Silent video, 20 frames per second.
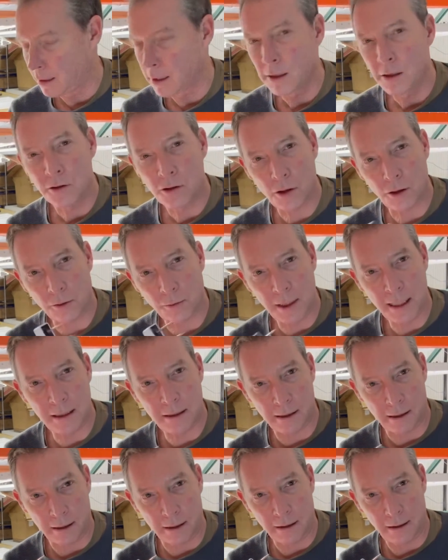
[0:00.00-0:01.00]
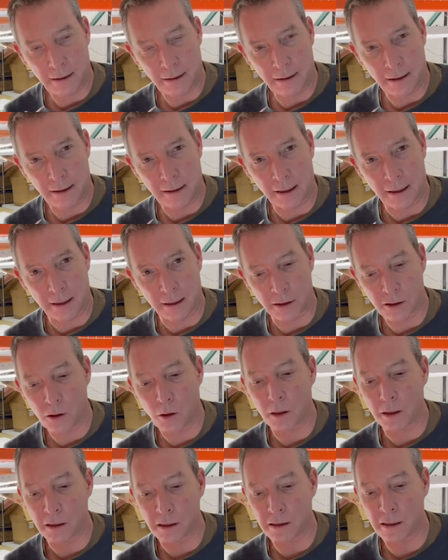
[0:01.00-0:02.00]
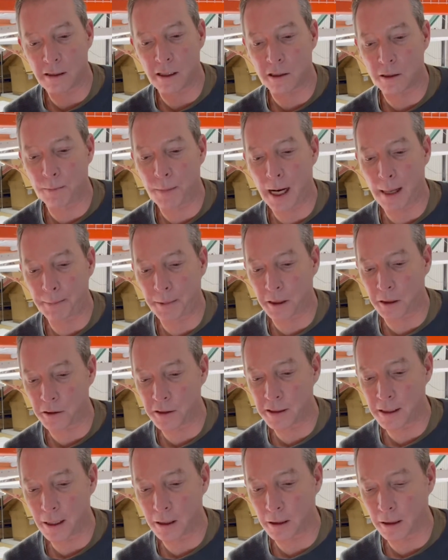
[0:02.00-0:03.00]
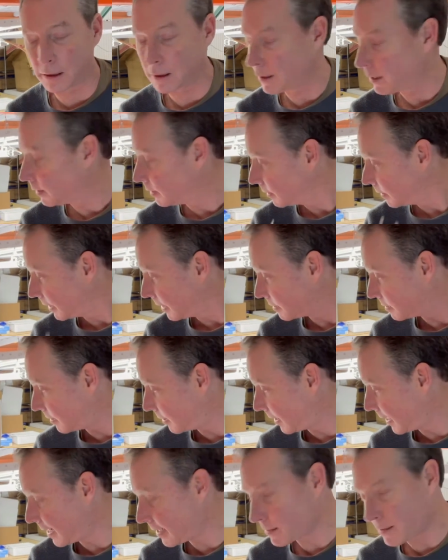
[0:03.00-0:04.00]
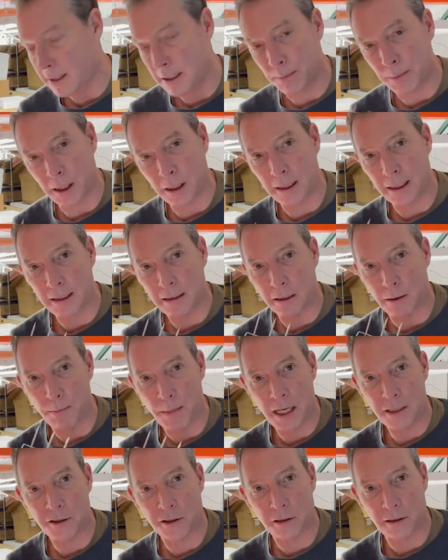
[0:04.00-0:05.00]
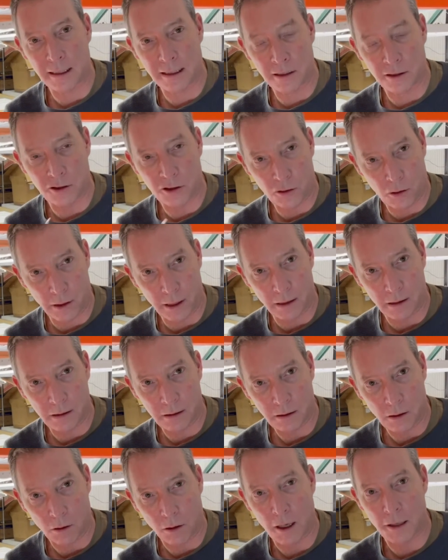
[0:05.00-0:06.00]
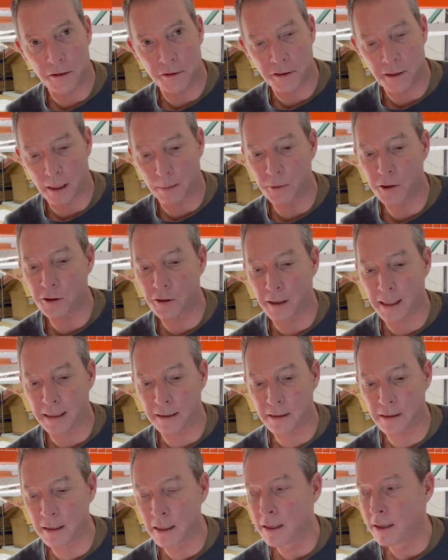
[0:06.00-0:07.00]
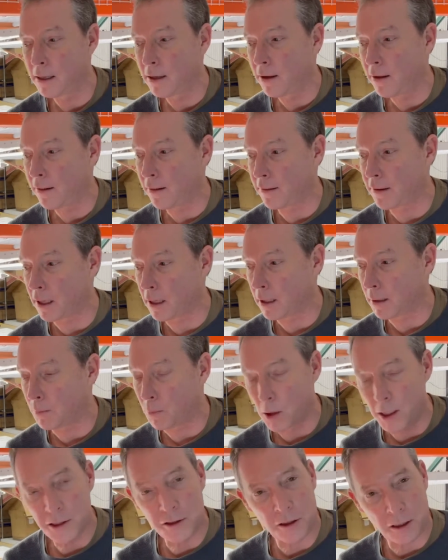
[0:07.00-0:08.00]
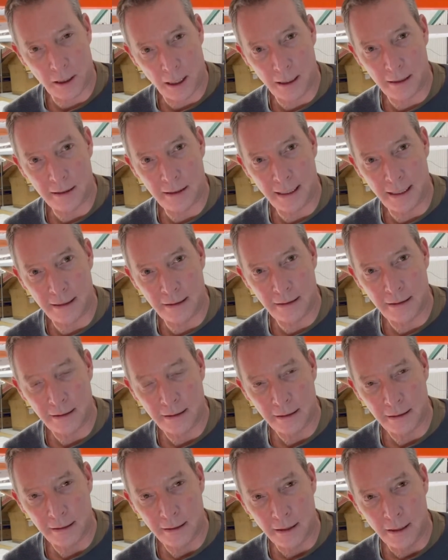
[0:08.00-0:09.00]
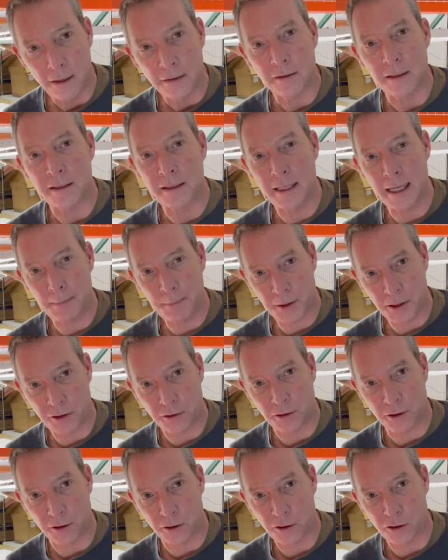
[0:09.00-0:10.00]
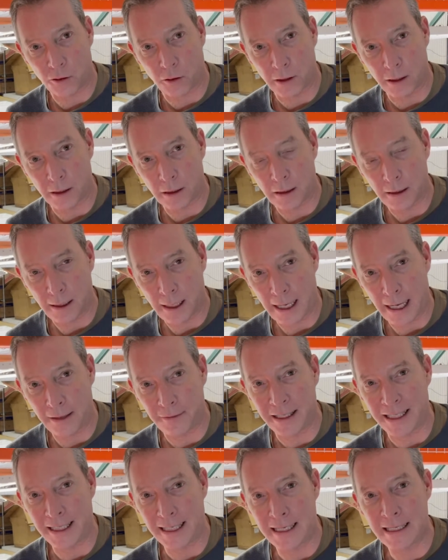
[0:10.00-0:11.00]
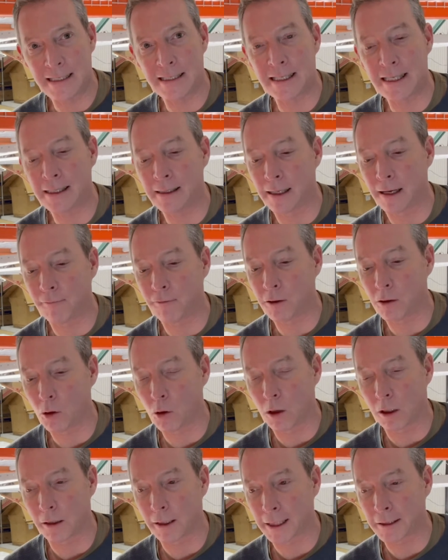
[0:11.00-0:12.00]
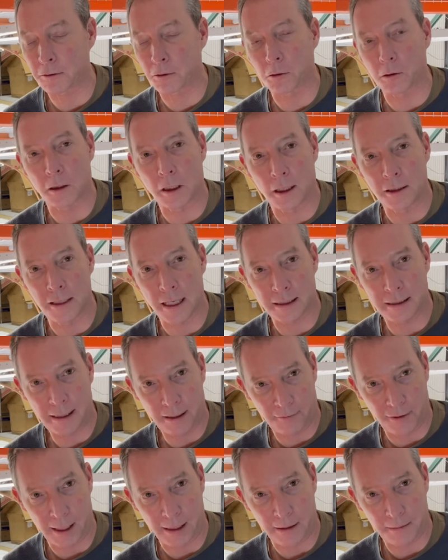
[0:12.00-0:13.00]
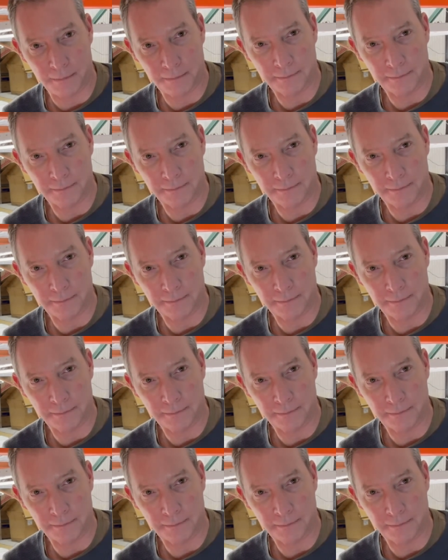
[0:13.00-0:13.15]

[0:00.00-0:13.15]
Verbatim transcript: So the reason that the Solus is such a popular seller is that it has the ability to measure in soil or other substrates the moisture content, the temperature of the soil, and the EC level or electrical conductivity.